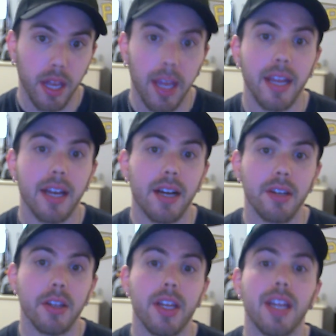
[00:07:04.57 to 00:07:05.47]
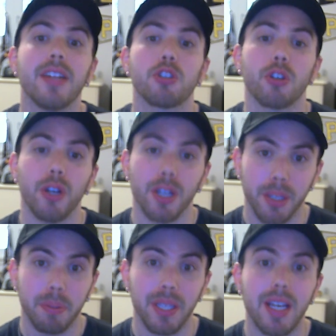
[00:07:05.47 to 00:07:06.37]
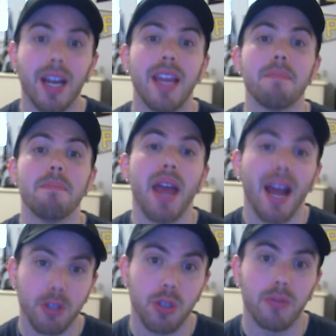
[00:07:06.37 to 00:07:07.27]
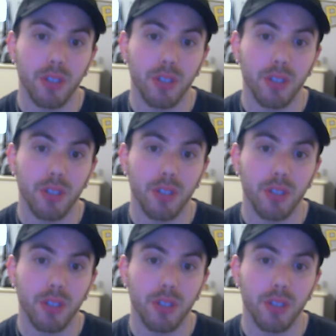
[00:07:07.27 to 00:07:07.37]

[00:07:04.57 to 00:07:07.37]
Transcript: And it's going to be a massive